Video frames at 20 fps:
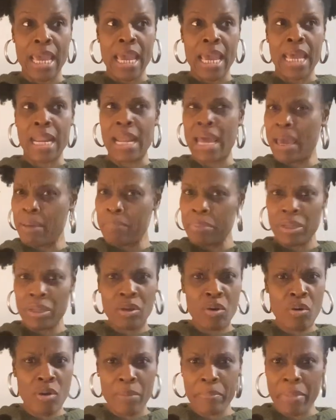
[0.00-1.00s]
And I had been
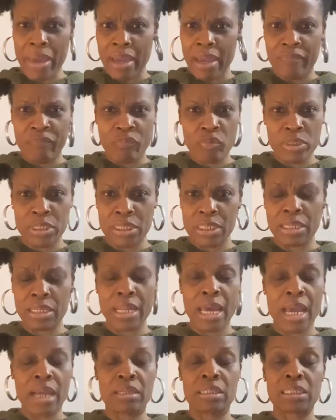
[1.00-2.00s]
going back and forth to the
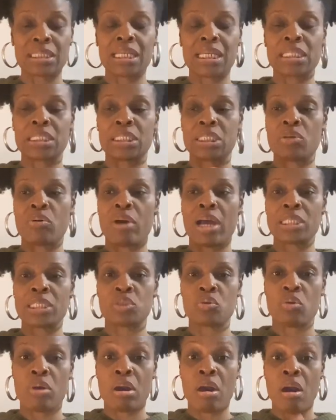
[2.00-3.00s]
doctors until I
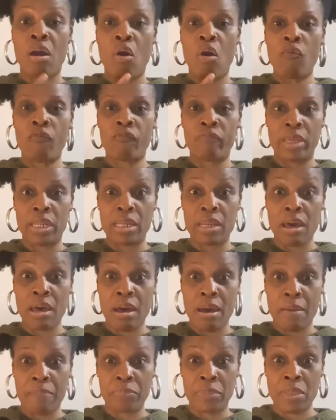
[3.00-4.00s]
started coughing up